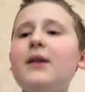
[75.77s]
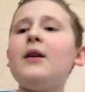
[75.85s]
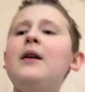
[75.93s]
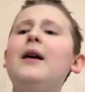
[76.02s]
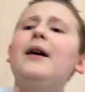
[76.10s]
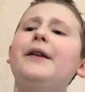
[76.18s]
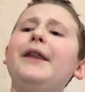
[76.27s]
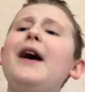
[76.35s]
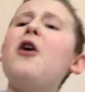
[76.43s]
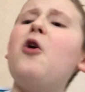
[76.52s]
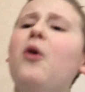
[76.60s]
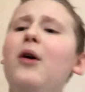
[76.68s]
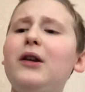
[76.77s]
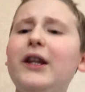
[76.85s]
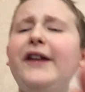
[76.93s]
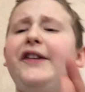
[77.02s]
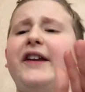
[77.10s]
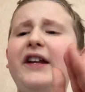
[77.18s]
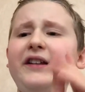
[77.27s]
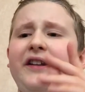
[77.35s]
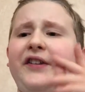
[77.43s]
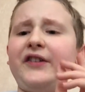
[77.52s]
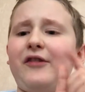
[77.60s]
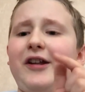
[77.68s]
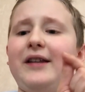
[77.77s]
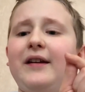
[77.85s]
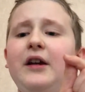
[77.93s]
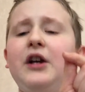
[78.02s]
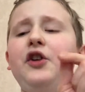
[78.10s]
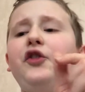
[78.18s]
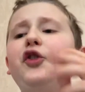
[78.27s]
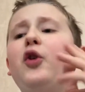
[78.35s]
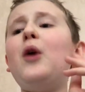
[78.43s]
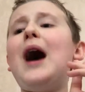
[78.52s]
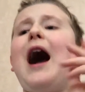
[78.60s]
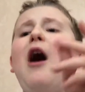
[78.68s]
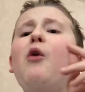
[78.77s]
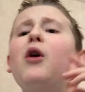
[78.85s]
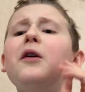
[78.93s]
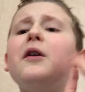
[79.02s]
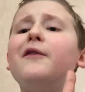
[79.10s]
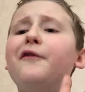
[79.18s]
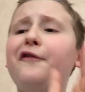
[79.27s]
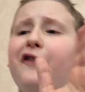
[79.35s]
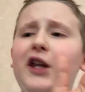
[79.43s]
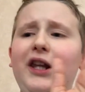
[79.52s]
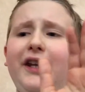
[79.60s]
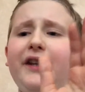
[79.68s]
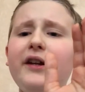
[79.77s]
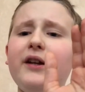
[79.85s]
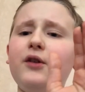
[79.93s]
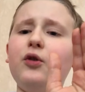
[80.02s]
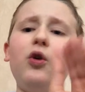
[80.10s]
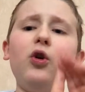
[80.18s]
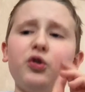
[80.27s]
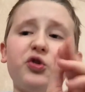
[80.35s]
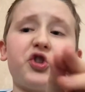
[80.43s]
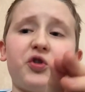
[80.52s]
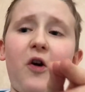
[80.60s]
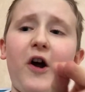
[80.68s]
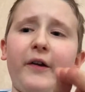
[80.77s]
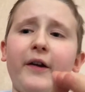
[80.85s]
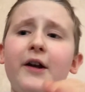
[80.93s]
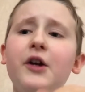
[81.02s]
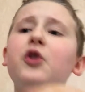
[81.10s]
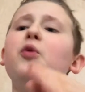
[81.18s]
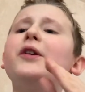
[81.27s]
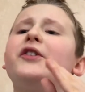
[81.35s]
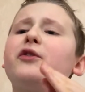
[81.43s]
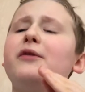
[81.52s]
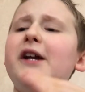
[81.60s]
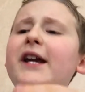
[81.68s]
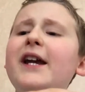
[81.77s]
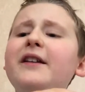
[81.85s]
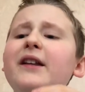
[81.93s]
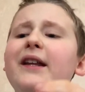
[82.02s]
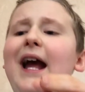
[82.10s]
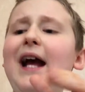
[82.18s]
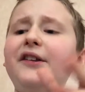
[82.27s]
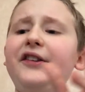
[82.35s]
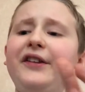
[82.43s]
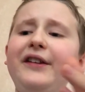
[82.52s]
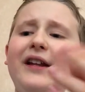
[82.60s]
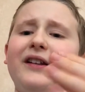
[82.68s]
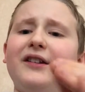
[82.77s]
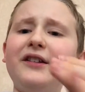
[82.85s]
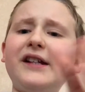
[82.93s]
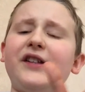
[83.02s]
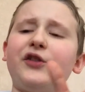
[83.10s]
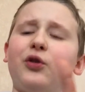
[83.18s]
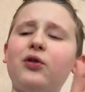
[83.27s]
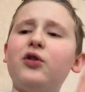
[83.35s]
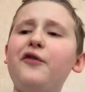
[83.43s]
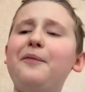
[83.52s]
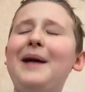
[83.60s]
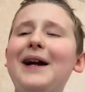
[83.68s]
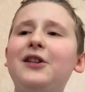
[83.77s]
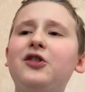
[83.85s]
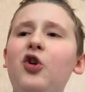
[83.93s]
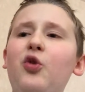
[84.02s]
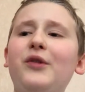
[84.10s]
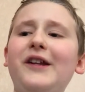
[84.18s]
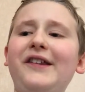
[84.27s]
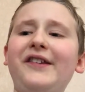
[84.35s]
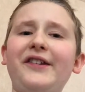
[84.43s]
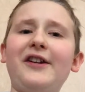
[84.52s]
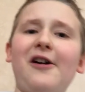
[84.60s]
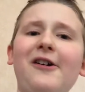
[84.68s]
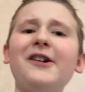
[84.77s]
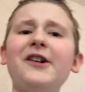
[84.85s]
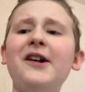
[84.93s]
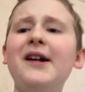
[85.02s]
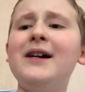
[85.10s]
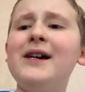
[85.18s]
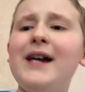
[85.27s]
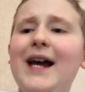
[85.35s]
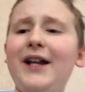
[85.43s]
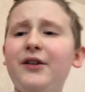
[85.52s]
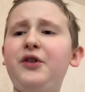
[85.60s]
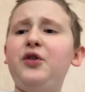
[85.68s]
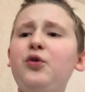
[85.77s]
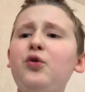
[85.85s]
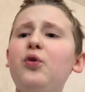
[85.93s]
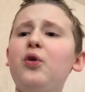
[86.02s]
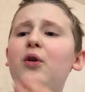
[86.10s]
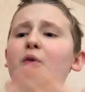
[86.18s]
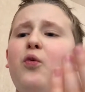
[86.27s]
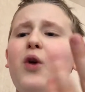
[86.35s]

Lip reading: Now let's get it straight. So our villain, Ultron, who was created accidentally sort of by Tony Stark, and who